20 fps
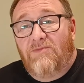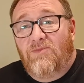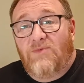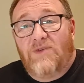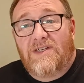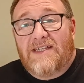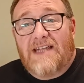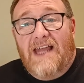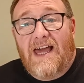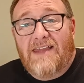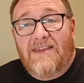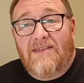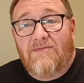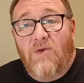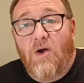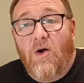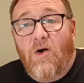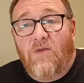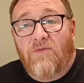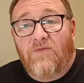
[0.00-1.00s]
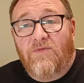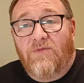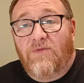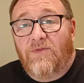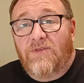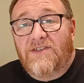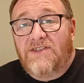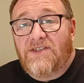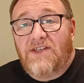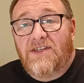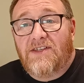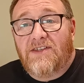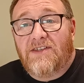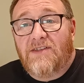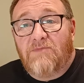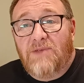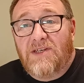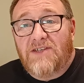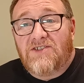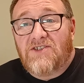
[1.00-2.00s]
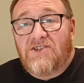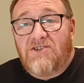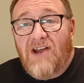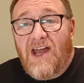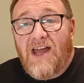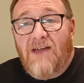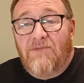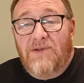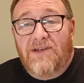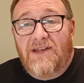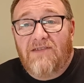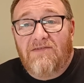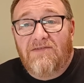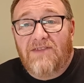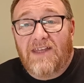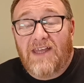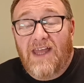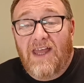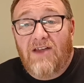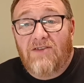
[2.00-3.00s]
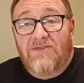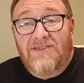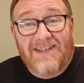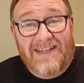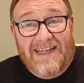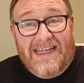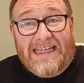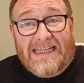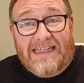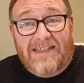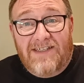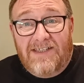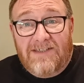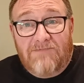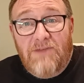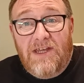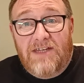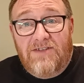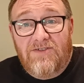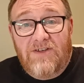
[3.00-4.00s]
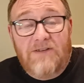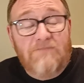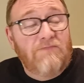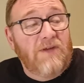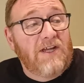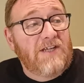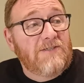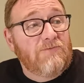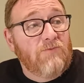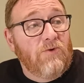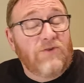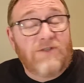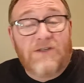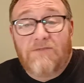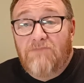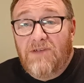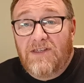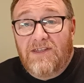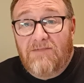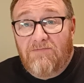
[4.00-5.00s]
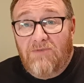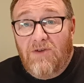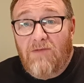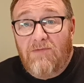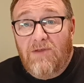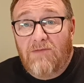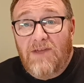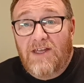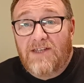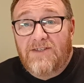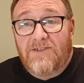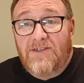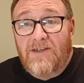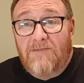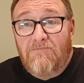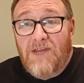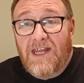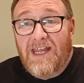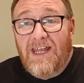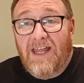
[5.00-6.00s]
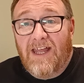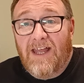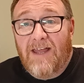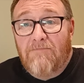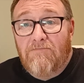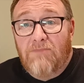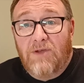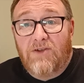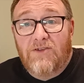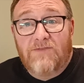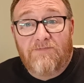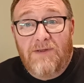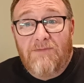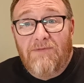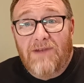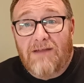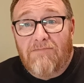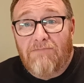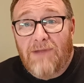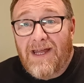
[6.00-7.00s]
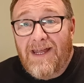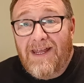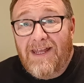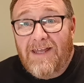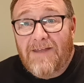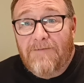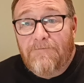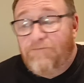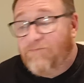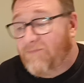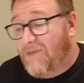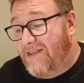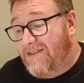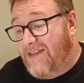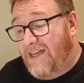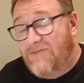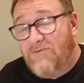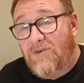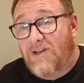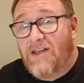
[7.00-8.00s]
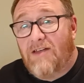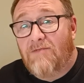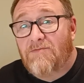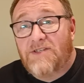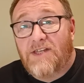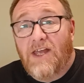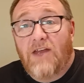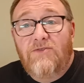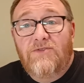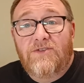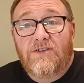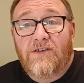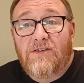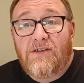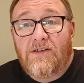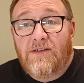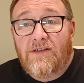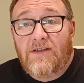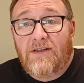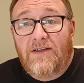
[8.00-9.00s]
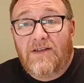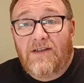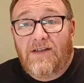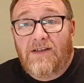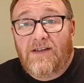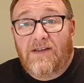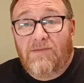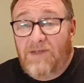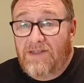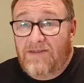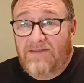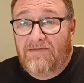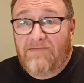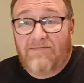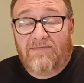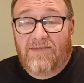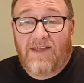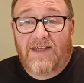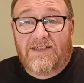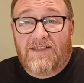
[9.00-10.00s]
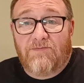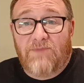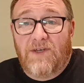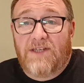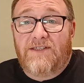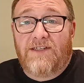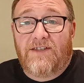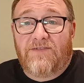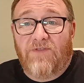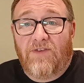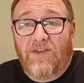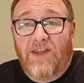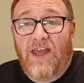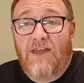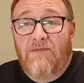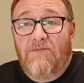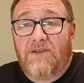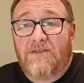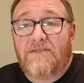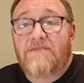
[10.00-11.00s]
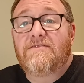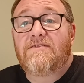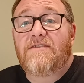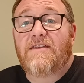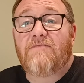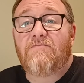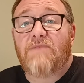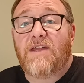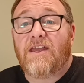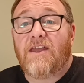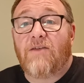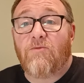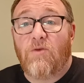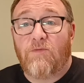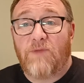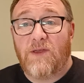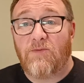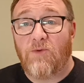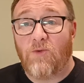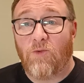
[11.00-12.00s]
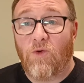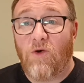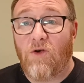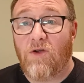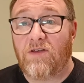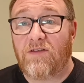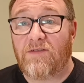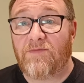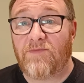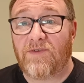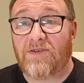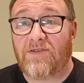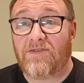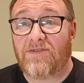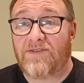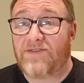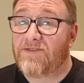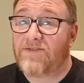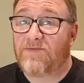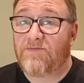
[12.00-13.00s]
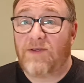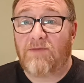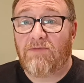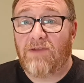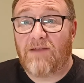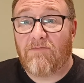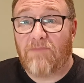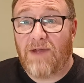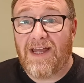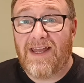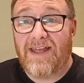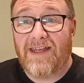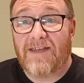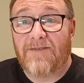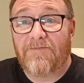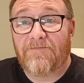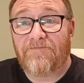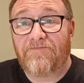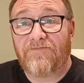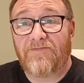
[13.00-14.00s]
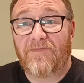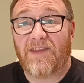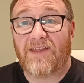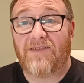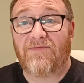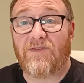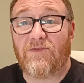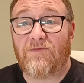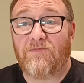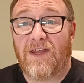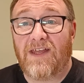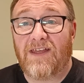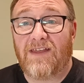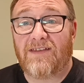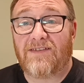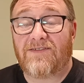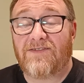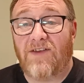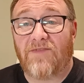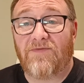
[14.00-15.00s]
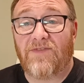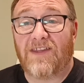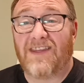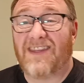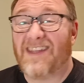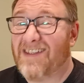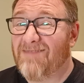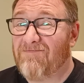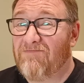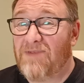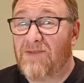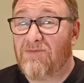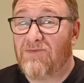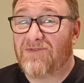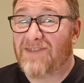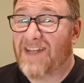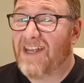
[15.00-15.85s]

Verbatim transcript: we slag them off and say that the beer's crap and everything else, and it is. It's mainstream piss water, but the problem is they're making it because people are buying it, and that's what it comes down to. I mean, it's a business for them, and they're making what people want because people are buying it. If they're making stuff that the people